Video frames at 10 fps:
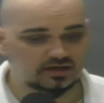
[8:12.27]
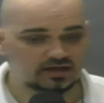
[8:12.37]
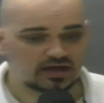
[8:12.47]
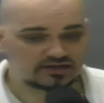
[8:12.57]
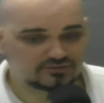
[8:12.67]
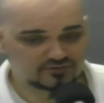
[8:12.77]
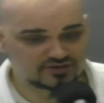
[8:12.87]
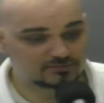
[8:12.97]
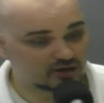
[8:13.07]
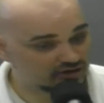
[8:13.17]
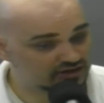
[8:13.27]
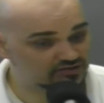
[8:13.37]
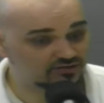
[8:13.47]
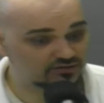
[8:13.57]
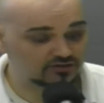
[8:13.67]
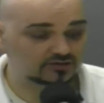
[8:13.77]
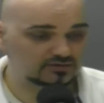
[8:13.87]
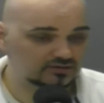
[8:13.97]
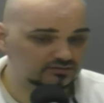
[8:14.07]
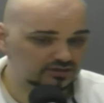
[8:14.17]
a difference in markets that there
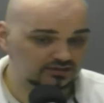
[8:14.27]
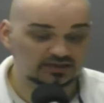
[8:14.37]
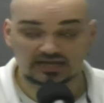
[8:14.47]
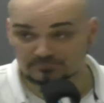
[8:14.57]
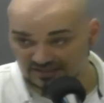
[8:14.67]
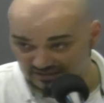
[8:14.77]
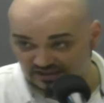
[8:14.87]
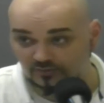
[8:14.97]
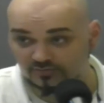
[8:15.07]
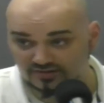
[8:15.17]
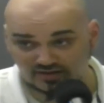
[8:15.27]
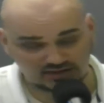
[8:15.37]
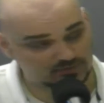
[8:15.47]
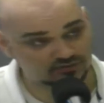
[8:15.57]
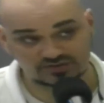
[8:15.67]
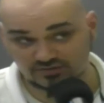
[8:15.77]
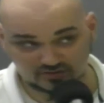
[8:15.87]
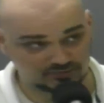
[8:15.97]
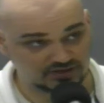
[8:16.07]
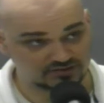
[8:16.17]
and, and, media like we've been talking about there is no
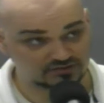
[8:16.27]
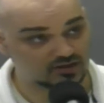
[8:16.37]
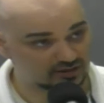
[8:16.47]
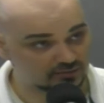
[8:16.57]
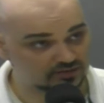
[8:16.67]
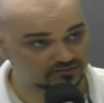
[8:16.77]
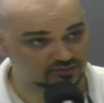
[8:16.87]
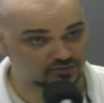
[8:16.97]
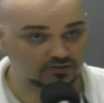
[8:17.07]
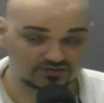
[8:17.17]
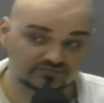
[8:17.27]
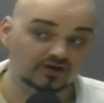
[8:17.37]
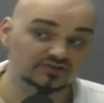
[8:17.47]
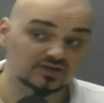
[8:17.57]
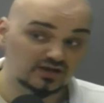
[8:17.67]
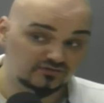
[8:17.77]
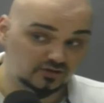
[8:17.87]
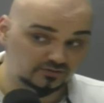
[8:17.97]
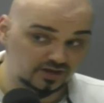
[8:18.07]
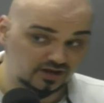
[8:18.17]
comparison ottawa to toronto as far as
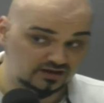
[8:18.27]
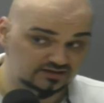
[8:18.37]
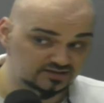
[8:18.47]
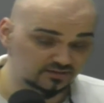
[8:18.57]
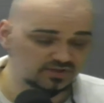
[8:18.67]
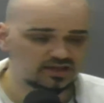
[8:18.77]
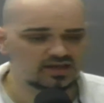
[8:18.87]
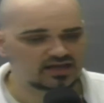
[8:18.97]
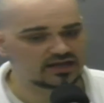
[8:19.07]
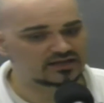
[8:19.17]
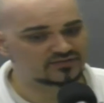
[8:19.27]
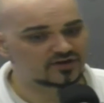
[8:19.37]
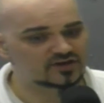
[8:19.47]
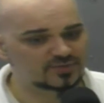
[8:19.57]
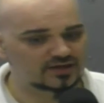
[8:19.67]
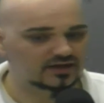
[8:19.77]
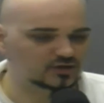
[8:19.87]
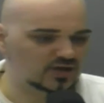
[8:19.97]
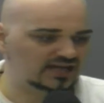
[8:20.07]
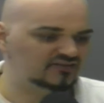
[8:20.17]
following the hockey team and as far as being an
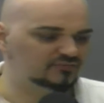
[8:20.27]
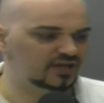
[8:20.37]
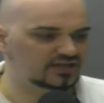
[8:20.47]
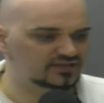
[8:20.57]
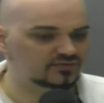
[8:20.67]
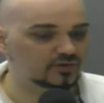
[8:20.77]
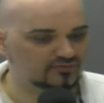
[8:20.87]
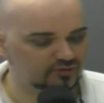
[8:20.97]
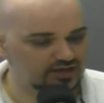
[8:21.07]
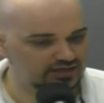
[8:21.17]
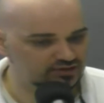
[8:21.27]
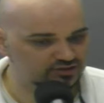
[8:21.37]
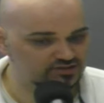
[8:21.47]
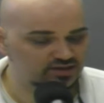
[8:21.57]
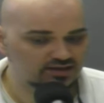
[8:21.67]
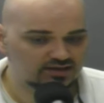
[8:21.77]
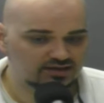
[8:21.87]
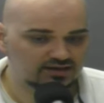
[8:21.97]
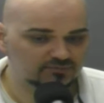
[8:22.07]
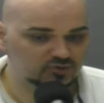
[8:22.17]
attractive place for a free agent
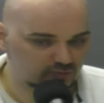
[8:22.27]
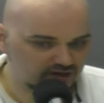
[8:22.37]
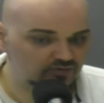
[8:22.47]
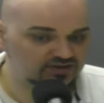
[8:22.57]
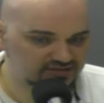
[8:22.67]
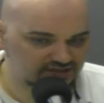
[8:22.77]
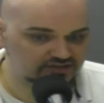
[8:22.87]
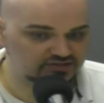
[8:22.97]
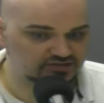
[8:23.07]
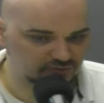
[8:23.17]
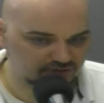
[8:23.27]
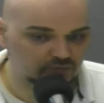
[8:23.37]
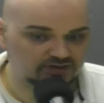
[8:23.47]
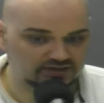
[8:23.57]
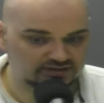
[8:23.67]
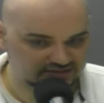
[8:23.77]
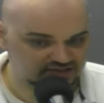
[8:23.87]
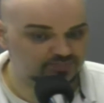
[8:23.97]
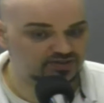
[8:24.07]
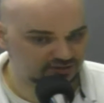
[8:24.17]
um, toronto is is doing what needs to
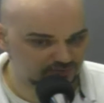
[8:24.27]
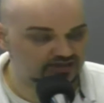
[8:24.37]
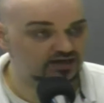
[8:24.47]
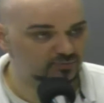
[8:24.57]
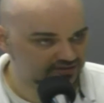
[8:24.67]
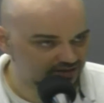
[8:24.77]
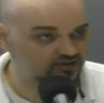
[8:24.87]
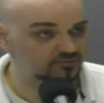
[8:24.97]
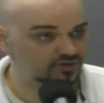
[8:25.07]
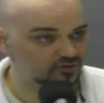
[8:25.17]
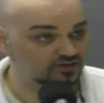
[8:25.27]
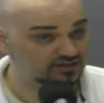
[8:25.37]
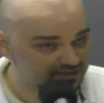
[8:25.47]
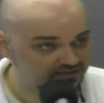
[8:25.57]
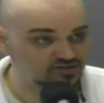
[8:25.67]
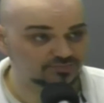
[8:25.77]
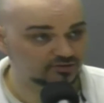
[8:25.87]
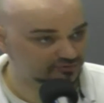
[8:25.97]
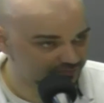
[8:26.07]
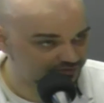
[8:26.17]
be done right now we talked about needing to build
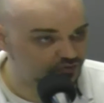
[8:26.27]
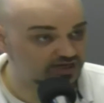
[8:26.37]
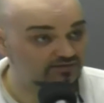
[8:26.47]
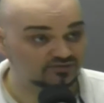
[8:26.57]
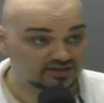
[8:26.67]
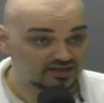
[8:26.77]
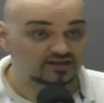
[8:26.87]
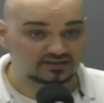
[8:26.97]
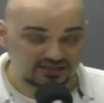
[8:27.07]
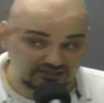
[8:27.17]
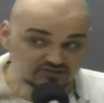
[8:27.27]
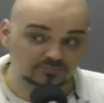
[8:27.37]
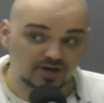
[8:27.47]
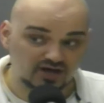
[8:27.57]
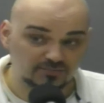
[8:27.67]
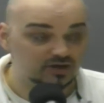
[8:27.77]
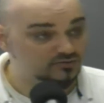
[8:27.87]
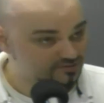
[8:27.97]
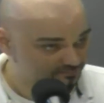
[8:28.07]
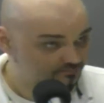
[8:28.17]
through the draft needing to bottom out